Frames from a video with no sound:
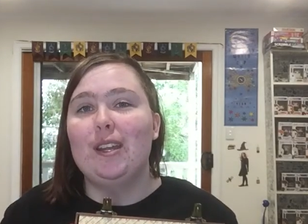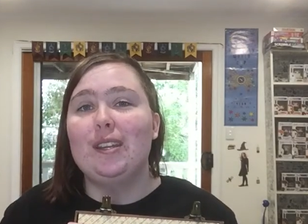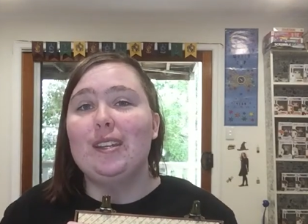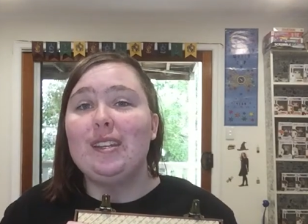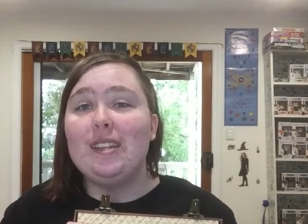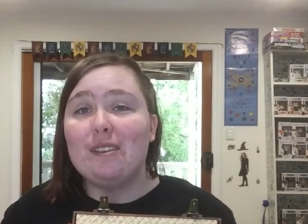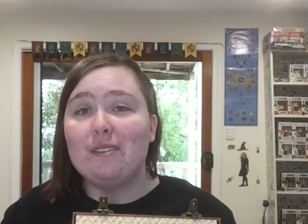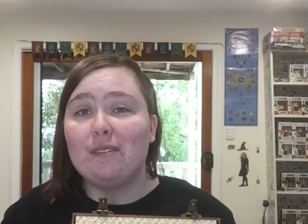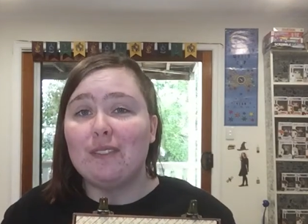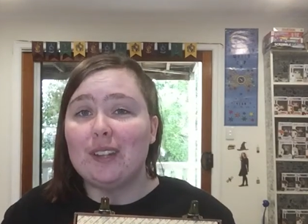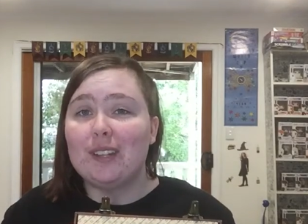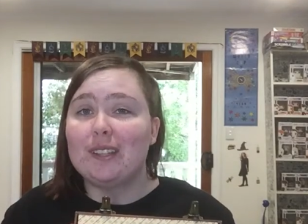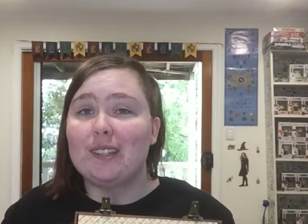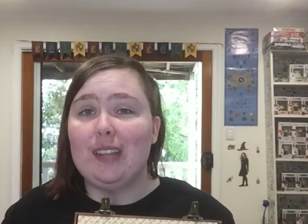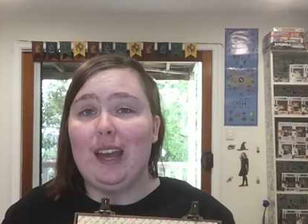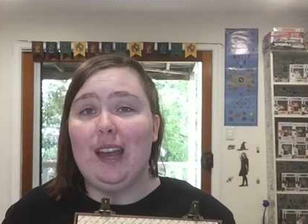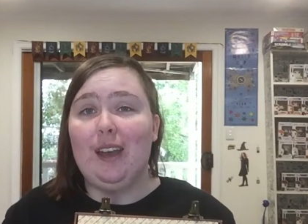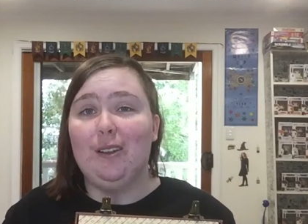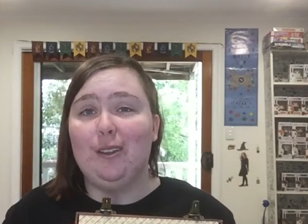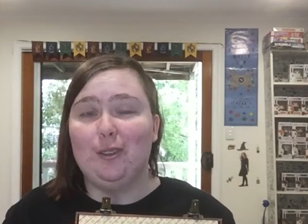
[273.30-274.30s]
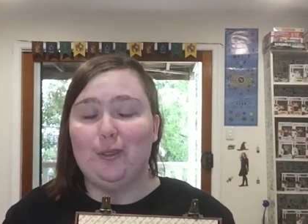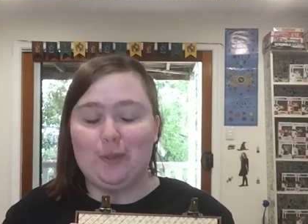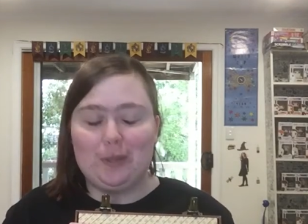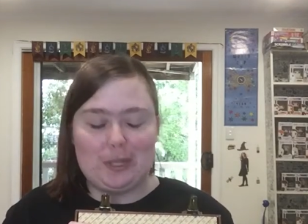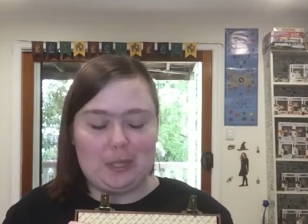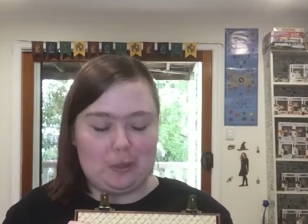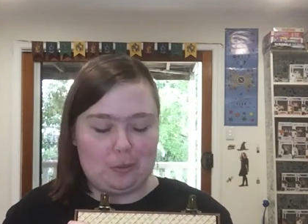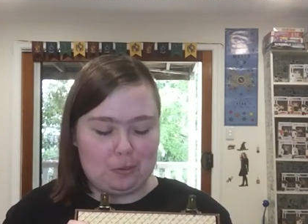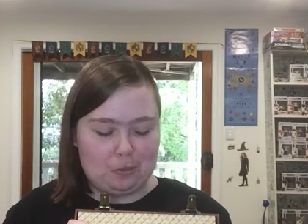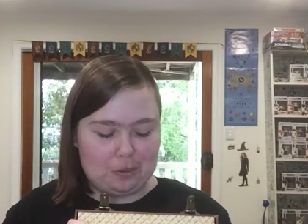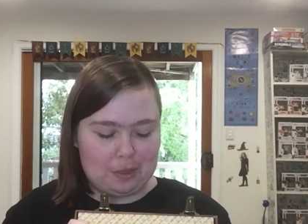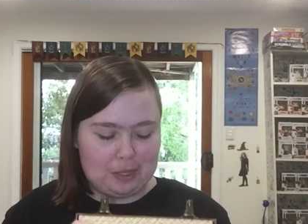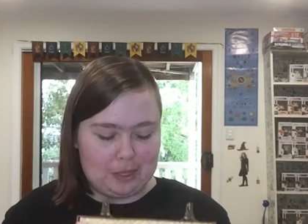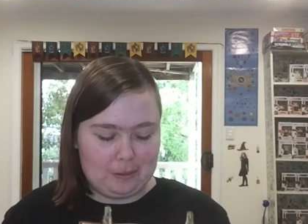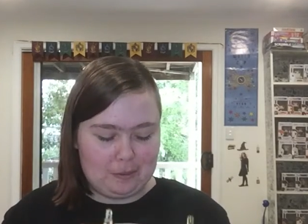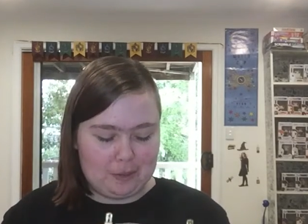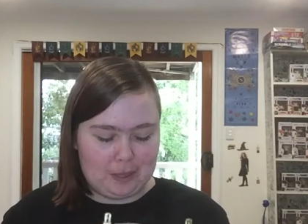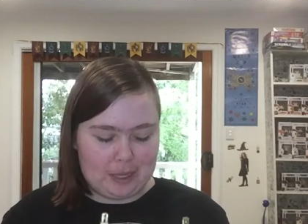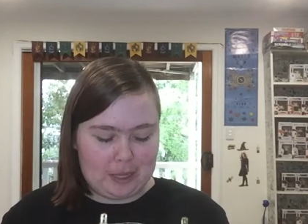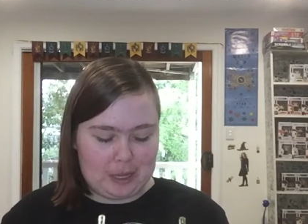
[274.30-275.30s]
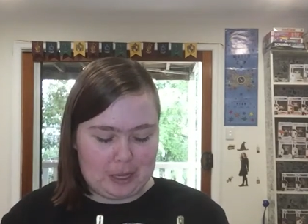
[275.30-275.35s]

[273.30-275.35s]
niffler sounds, which is really